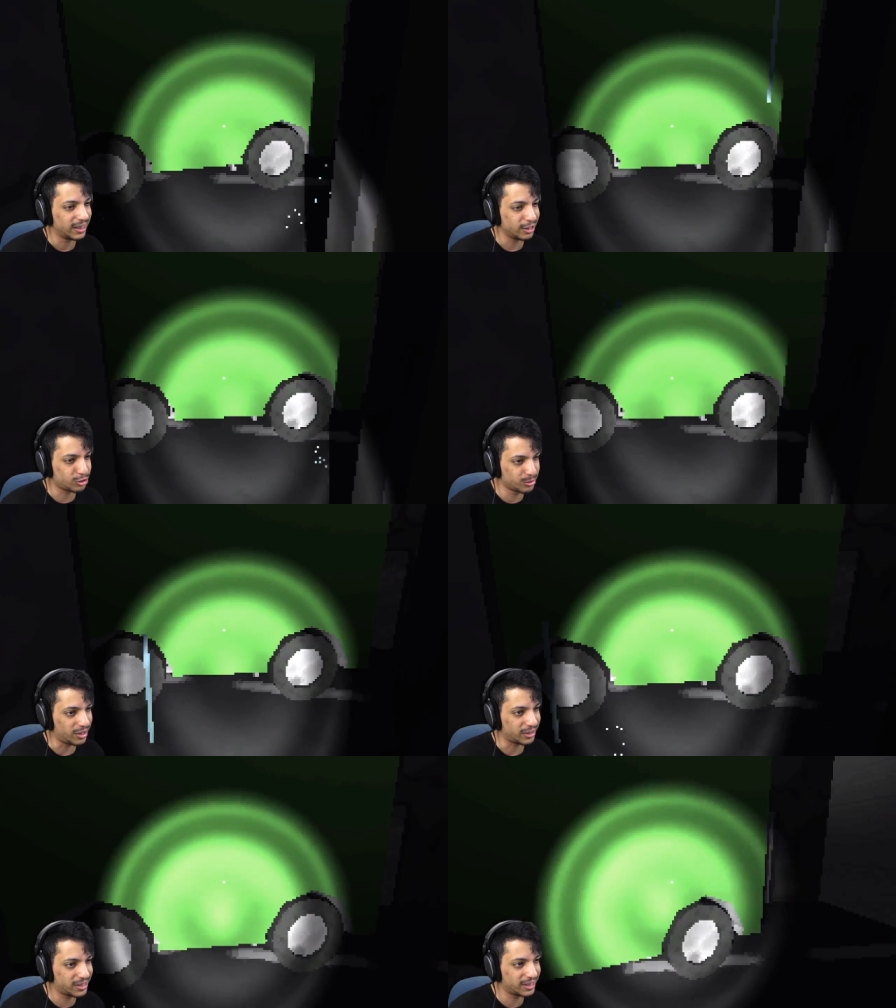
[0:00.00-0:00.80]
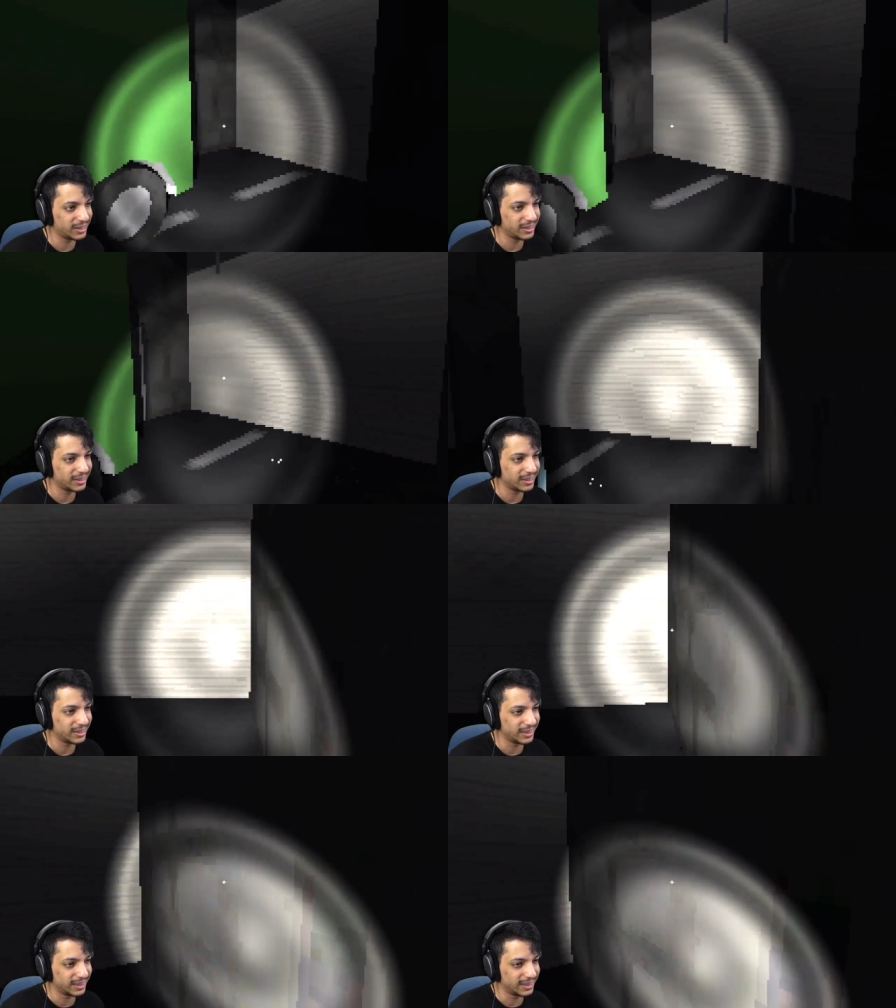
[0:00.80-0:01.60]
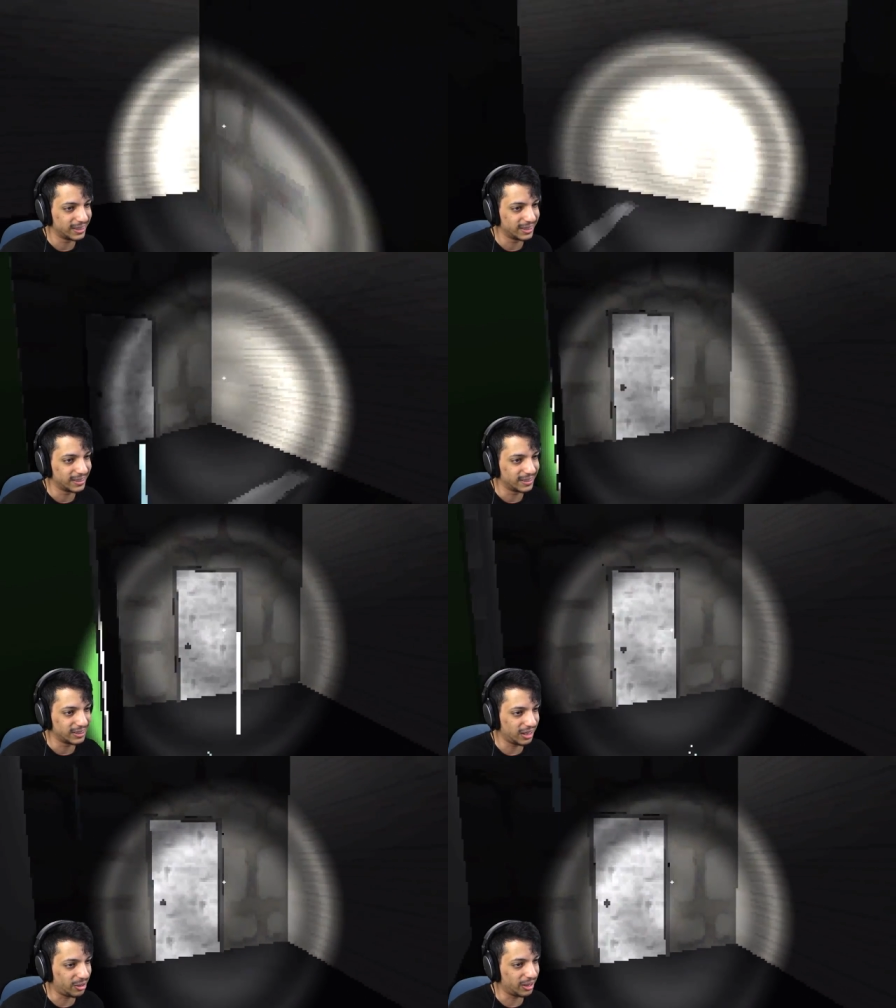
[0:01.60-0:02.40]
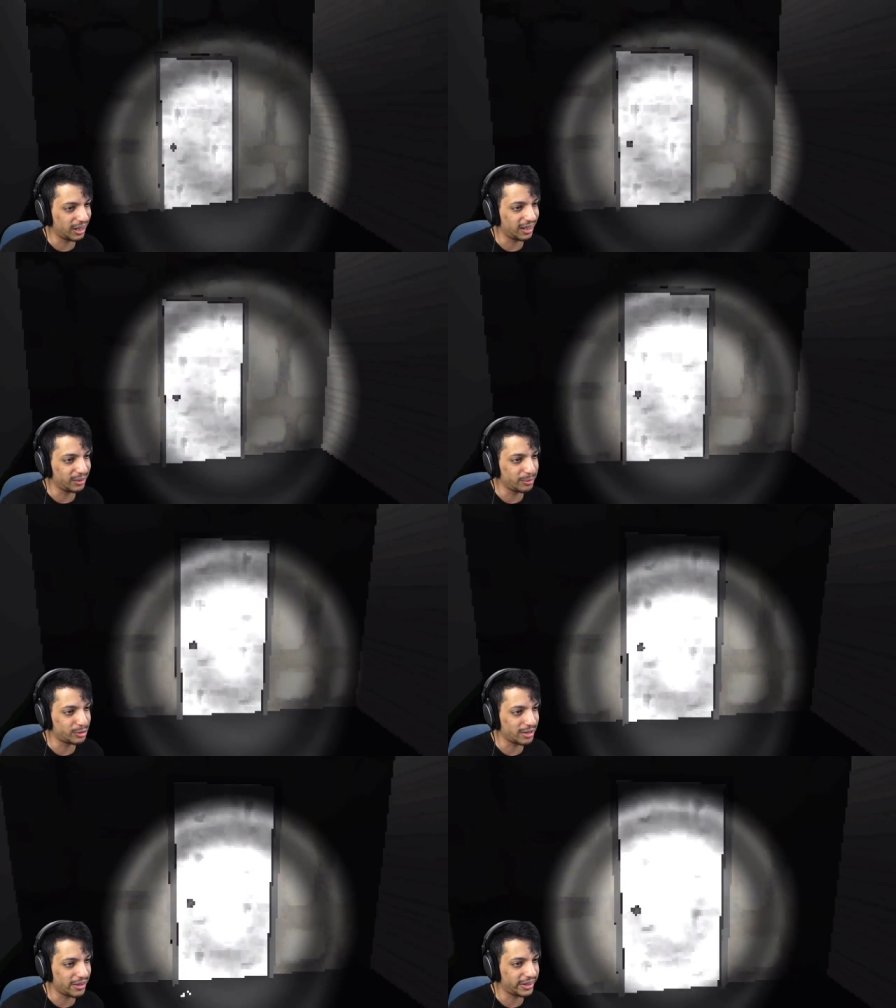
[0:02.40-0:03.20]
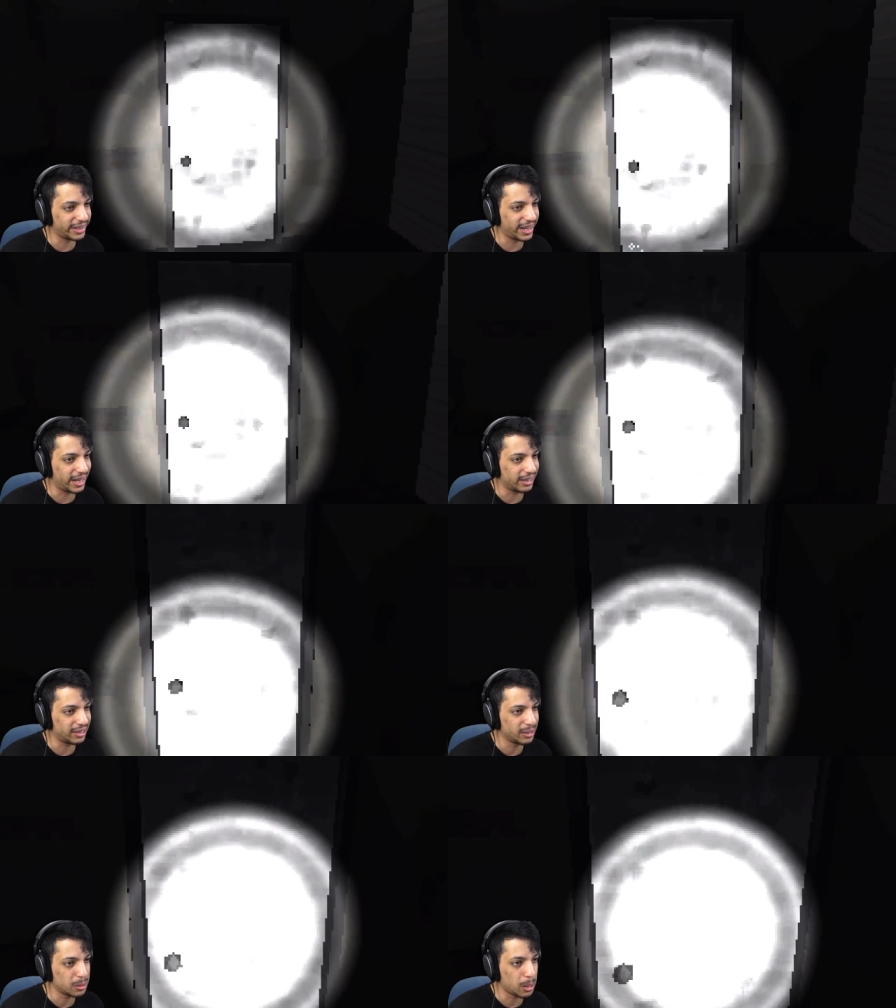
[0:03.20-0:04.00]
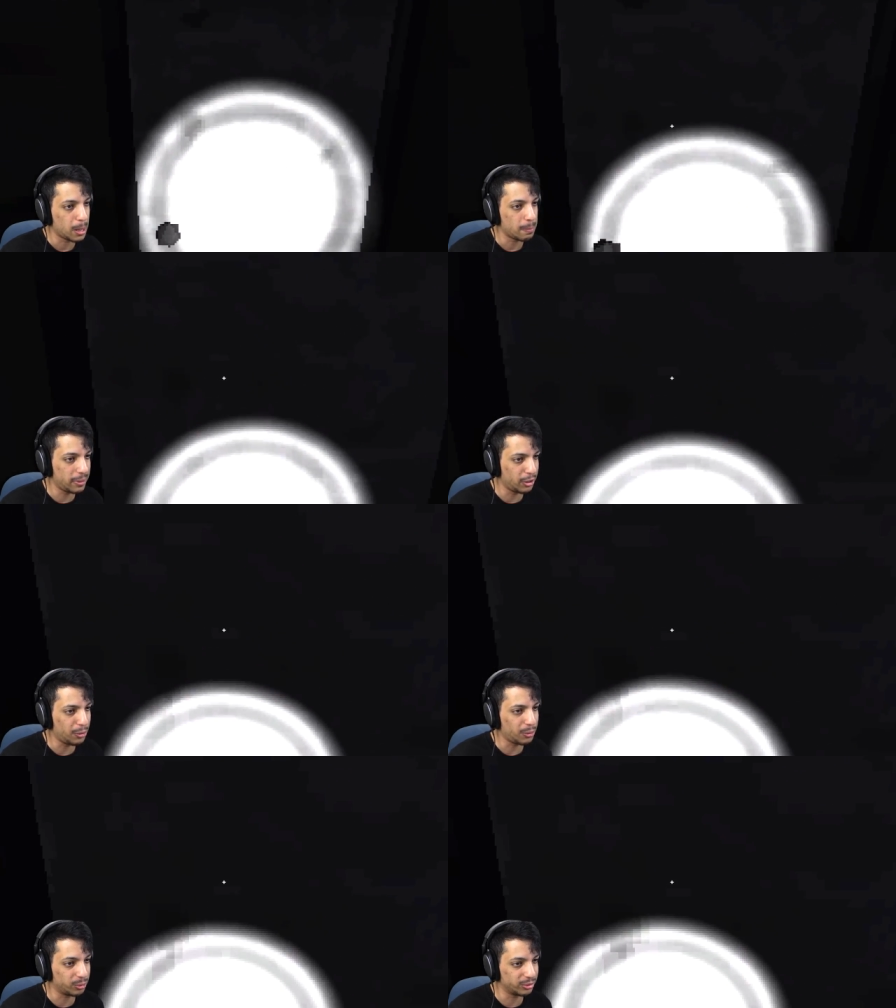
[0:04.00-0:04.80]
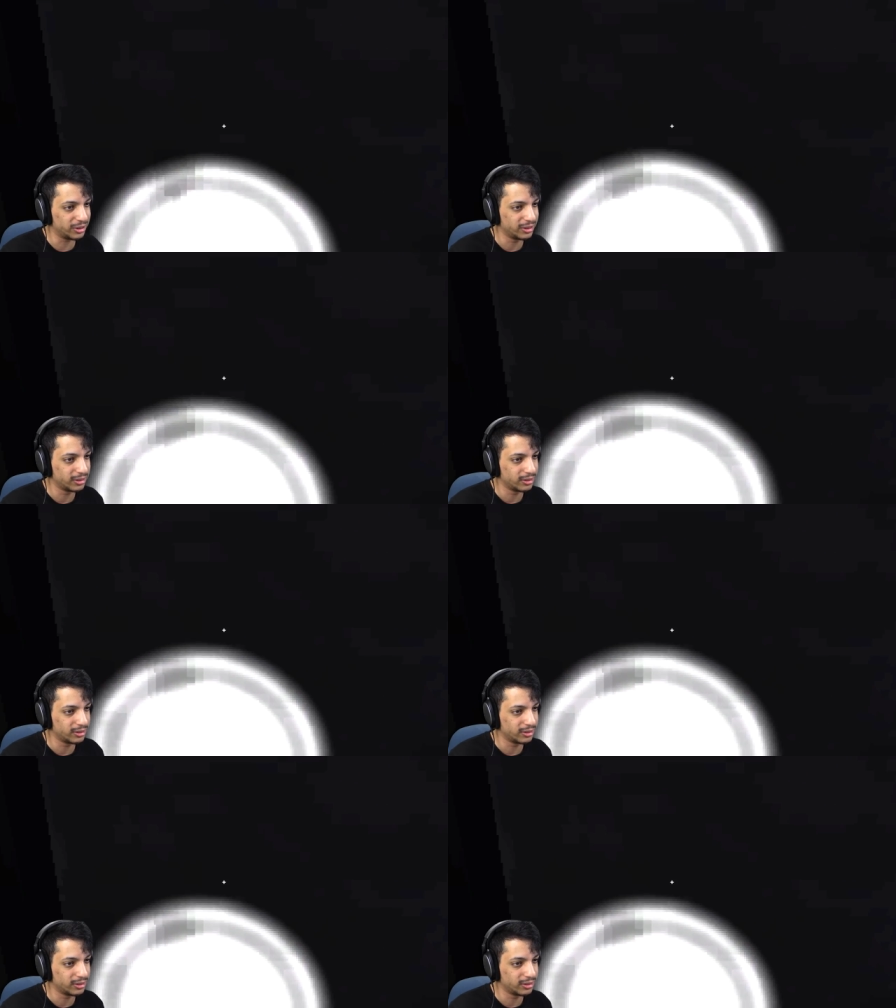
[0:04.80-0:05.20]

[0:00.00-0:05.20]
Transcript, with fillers: a truck. Sorry, let me try that again. Behold,